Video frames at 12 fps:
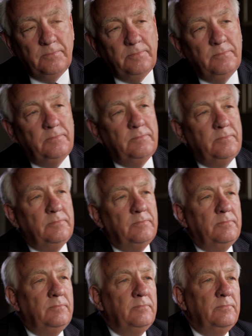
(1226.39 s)
do you think
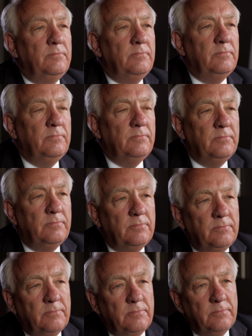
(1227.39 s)
history will
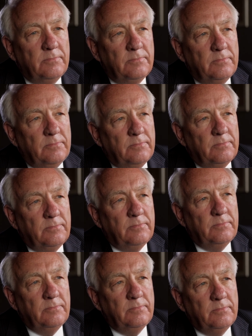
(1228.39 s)
uh,
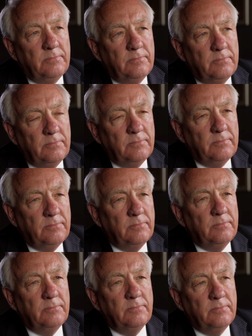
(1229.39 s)
look back on, on
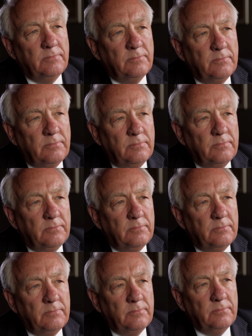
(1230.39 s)
the
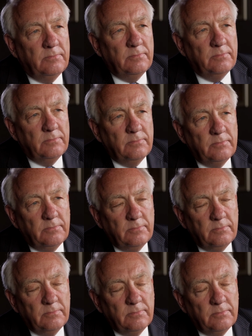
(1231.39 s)
ICTR? justice
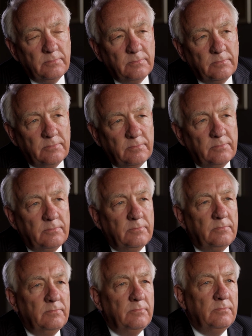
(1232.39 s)
delivered
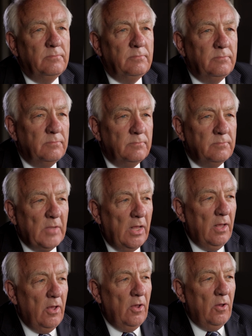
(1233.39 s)

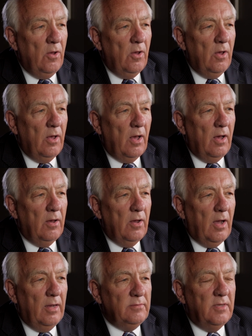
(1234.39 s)
for Rwanda?
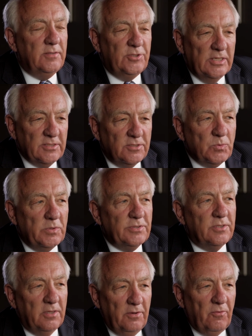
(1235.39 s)
justice was
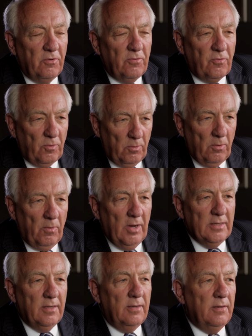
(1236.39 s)
delivered for
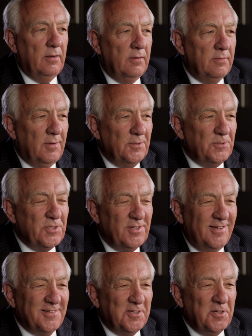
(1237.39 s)
Rwanda. I
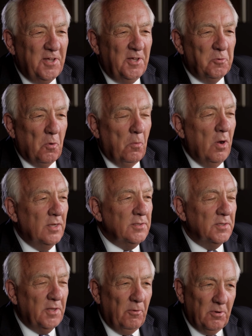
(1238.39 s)
understand in,
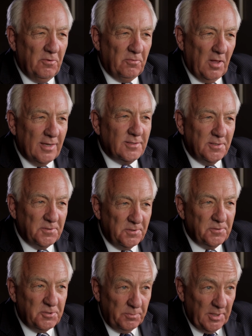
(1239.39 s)
Rwanda they would have liked it
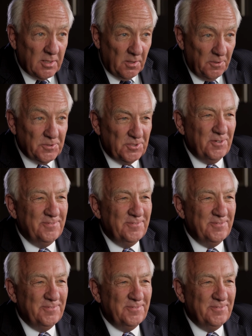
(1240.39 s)
to be closer.